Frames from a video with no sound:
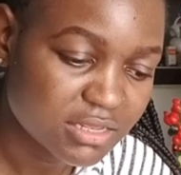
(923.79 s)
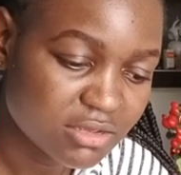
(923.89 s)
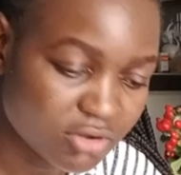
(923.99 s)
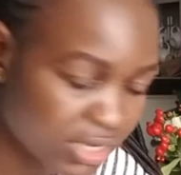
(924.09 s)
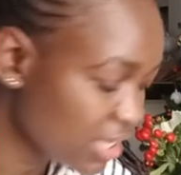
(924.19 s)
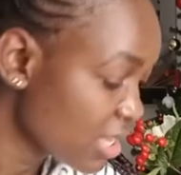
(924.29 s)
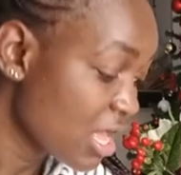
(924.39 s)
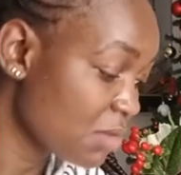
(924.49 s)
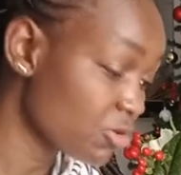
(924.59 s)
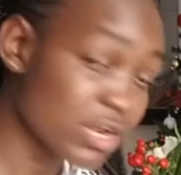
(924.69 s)
Okay,
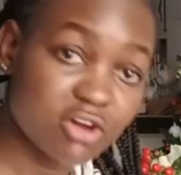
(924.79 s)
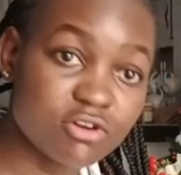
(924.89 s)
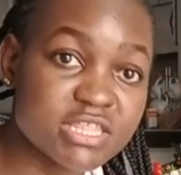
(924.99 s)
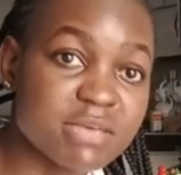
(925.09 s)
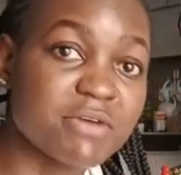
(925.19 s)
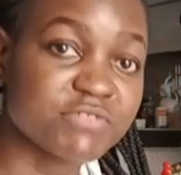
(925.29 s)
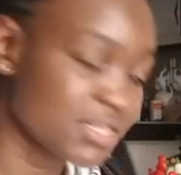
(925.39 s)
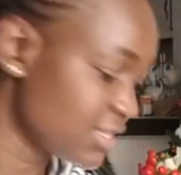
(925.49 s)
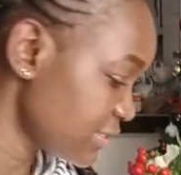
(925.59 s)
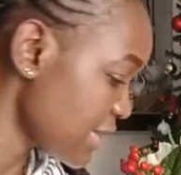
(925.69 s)
I'm gonna call them after
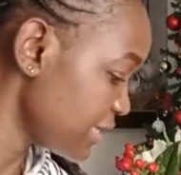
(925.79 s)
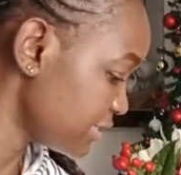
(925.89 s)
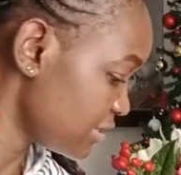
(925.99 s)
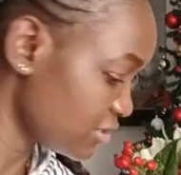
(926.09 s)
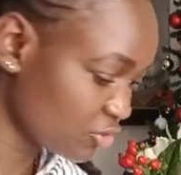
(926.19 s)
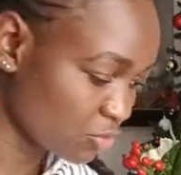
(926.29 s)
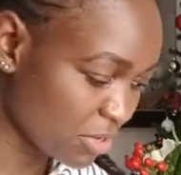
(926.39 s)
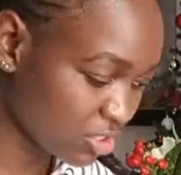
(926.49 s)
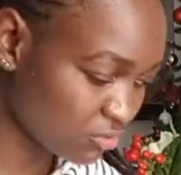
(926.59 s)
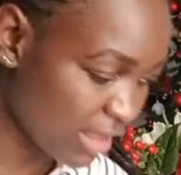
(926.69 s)
this, guys, to
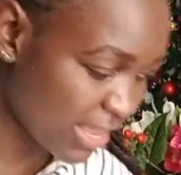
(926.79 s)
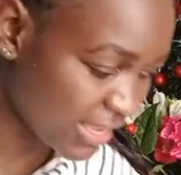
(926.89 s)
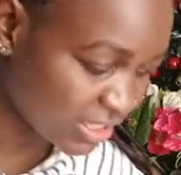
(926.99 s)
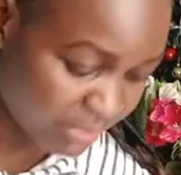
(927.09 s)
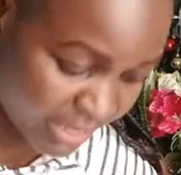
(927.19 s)
make sure I get my